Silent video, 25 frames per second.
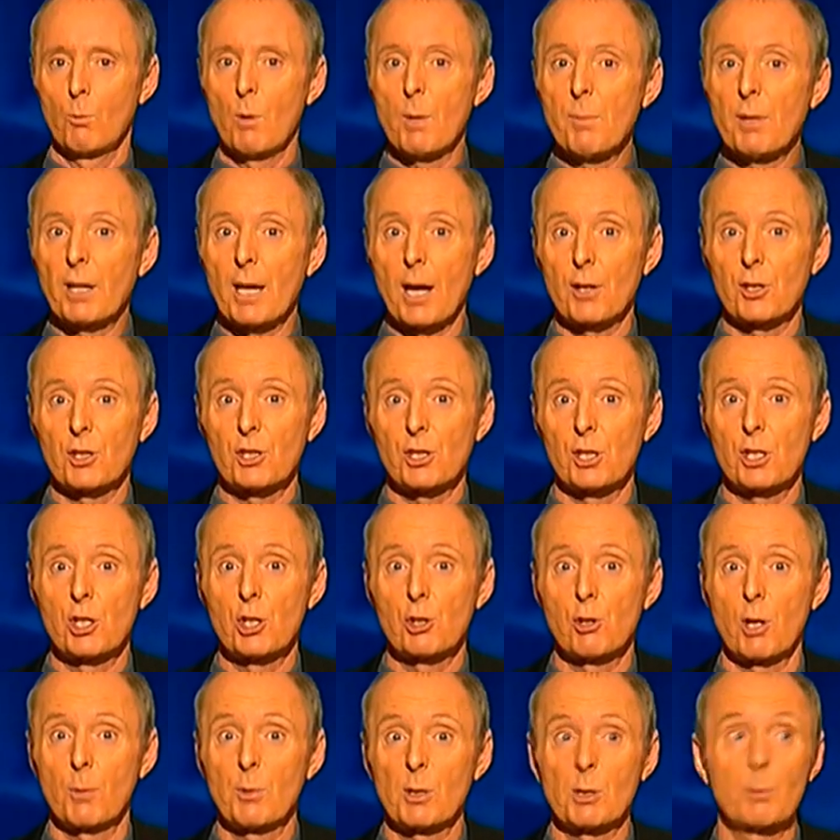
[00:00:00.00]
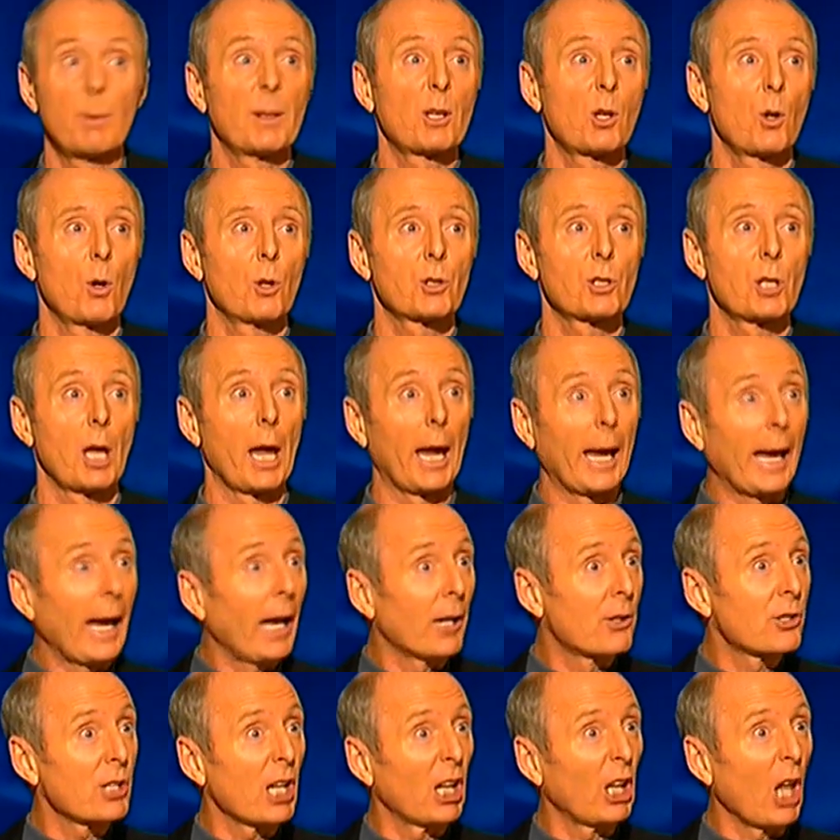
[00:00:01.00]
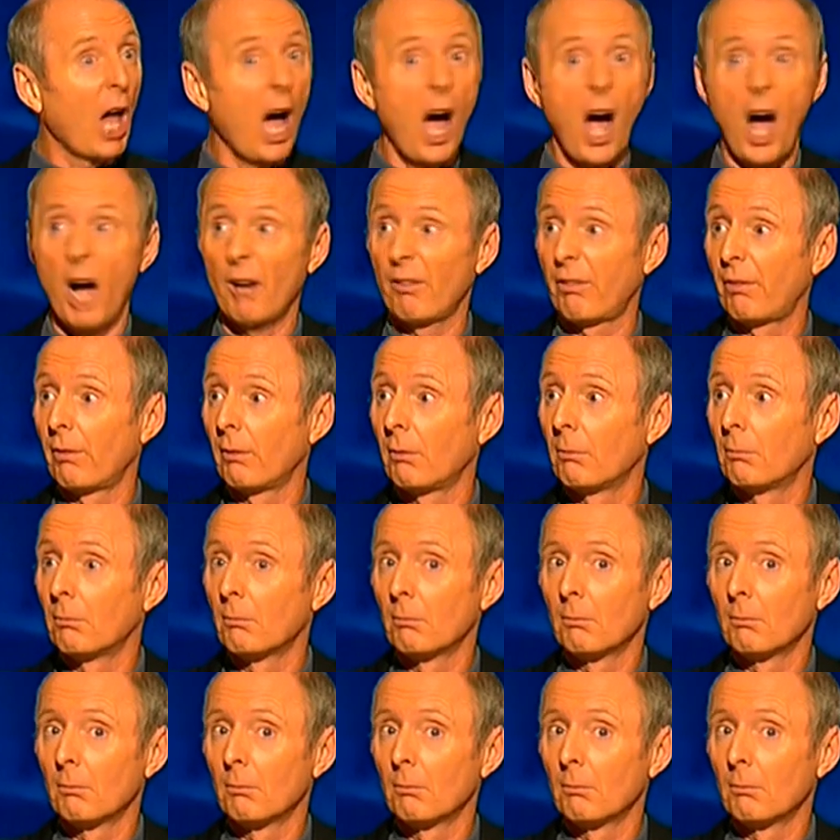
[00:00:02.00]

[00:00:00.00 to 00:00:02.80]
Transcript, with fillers: Women go to see strippers because it's a laugh.